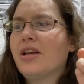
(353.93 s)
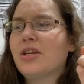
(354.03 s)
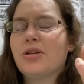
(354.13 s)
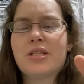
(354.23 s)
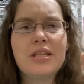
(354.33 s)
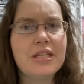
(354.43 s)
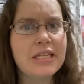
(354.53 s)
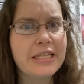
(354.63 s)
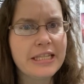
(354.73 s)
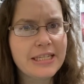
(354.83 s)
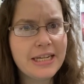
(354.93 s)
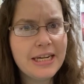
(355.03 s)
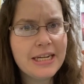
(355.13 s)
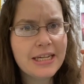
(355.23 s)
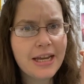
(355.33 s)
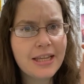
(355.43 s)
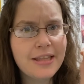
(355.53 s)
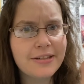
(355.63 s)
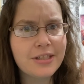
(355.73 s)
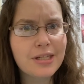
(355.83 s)
you see these teeny tiny
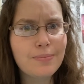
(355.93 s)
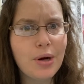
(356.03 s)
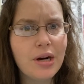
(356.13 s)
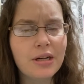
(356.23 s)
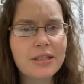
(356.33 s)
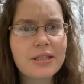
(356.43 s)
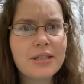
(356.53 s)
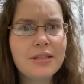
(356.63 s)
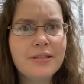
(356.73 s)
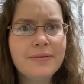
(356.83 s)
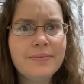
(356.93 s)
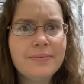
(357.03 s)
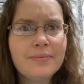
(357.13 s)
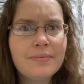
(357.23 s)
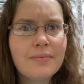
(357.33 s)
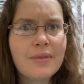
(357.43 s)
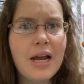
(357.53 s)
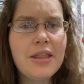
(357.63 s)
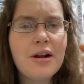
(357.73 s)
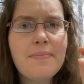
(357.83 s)
little sparks,
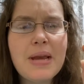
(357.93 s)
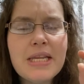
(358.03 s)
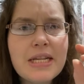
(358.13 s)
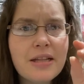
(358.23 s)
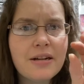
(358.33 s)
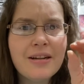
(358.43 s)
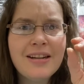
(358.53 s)
and they're amazing.